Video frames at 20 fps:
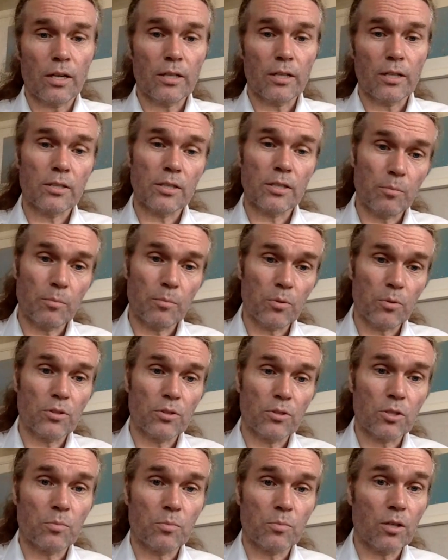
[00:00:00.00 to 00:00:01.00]
Example,
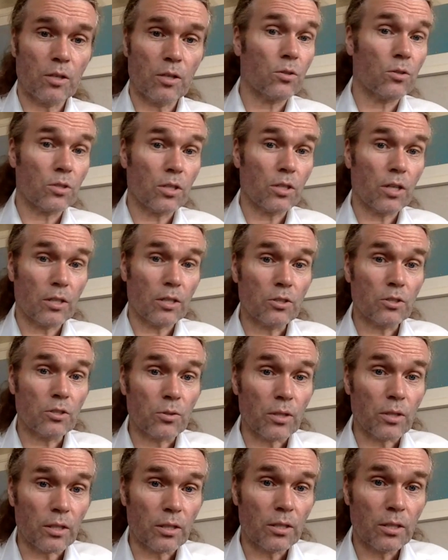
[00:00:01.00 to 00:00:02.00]
this my own
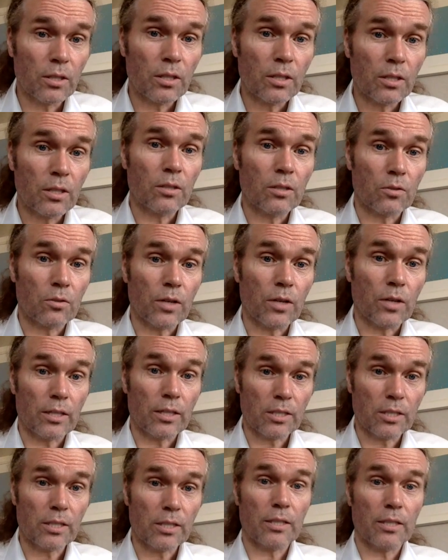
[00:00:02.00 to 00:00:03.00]
country of
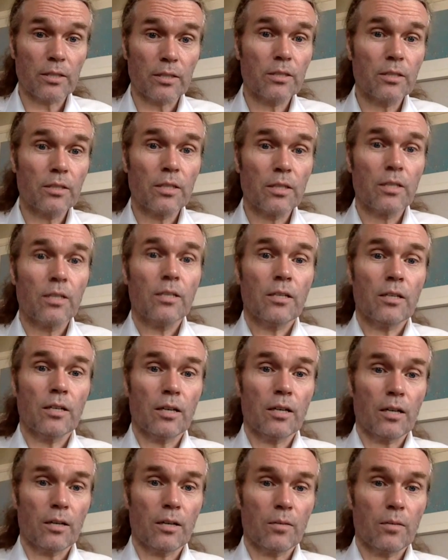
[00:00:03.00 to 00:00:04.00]
Iceland.
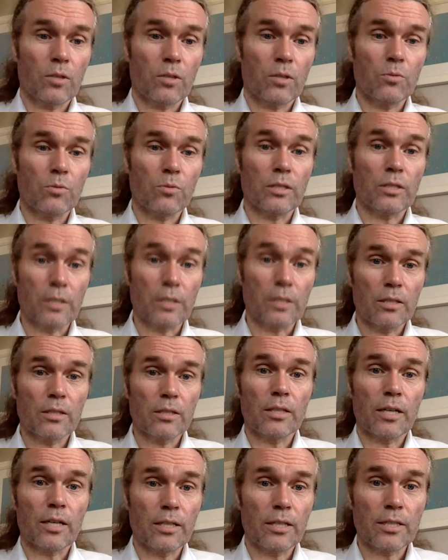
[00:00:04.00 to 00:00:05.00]
What we did
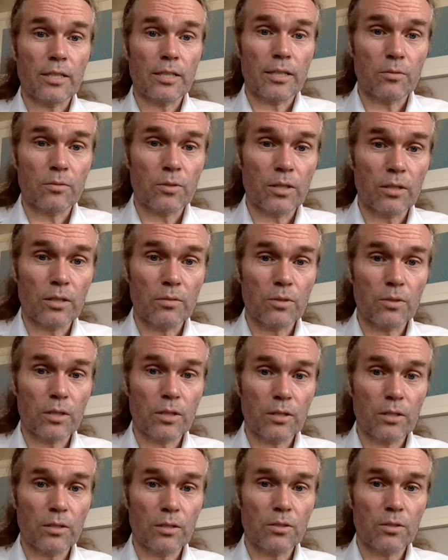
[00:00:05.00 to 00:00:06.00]
in Iceland,
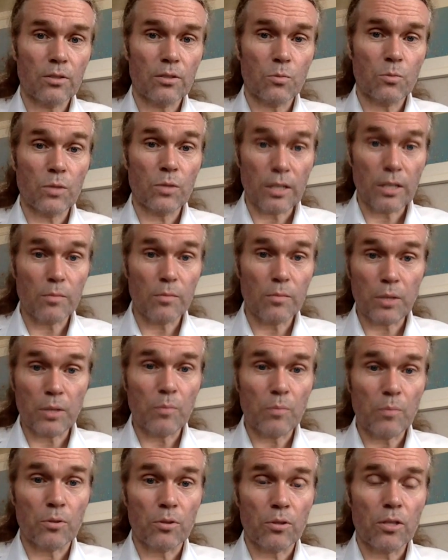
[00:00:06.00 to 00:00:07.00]
we the
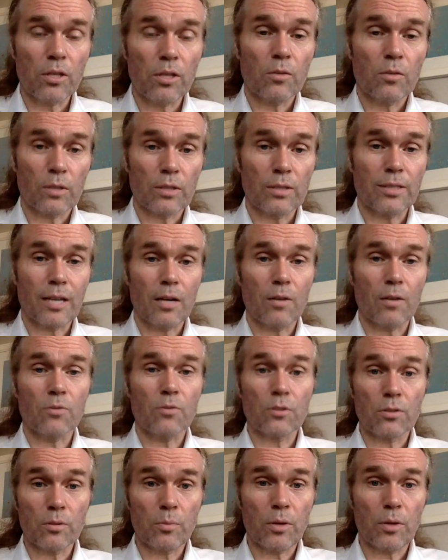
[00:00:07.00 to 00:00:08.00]
people went down
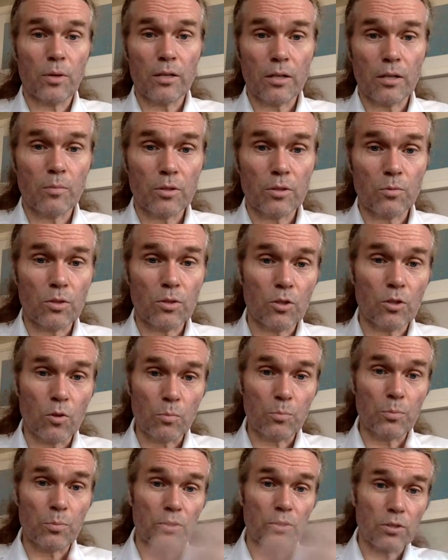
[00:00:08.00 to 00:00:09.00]
to the parliament. We
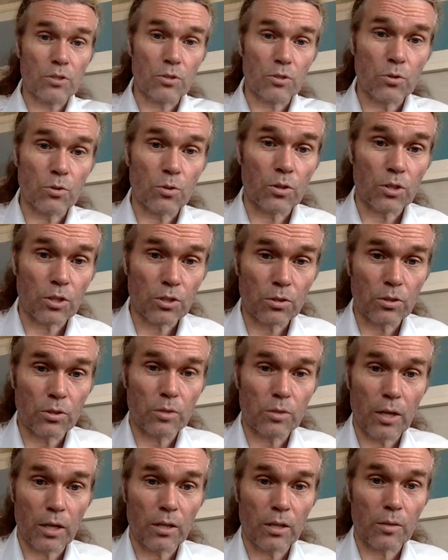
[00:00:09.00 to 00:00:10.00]
opened the doors to
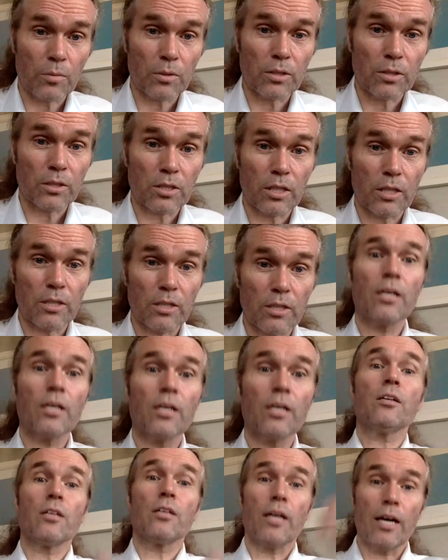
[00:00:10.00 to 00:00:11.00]
the parliament and said,
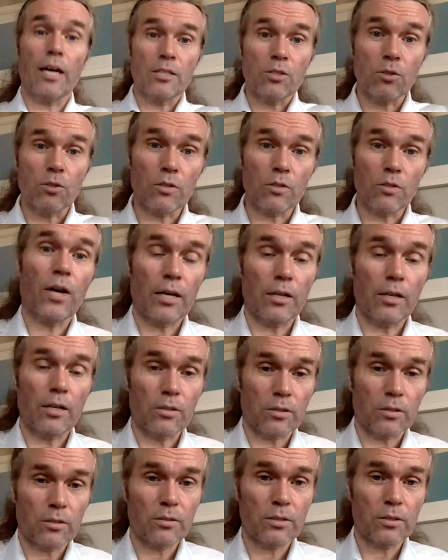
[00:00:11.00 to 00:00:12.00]
"Guys, you're all
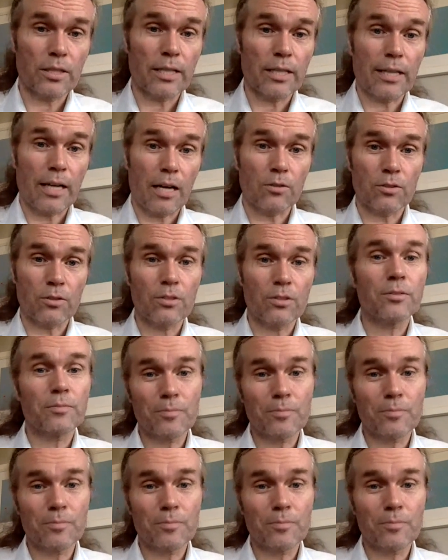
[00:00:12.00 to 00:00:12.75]
fired. Get out."